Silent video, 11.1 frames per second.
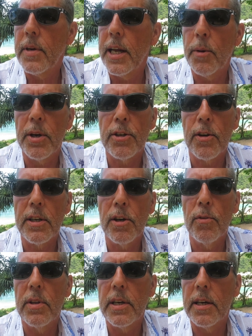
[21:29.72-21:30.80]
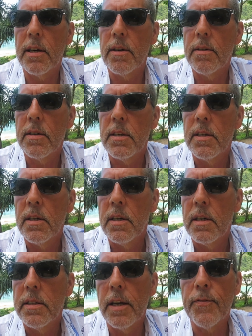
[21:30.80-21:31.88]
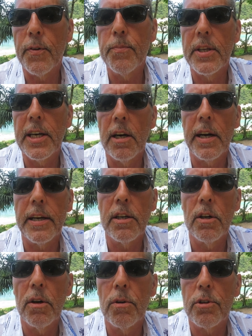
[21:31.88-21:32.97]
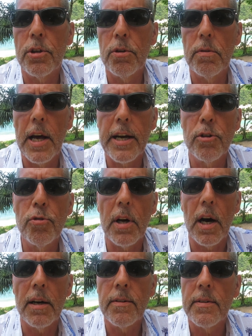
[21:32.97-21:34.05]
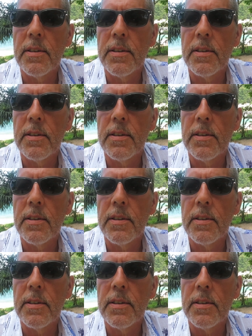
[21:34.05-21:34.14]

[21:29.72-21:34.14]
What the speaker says: anyway, so I go there. And then from there I go to Laguna,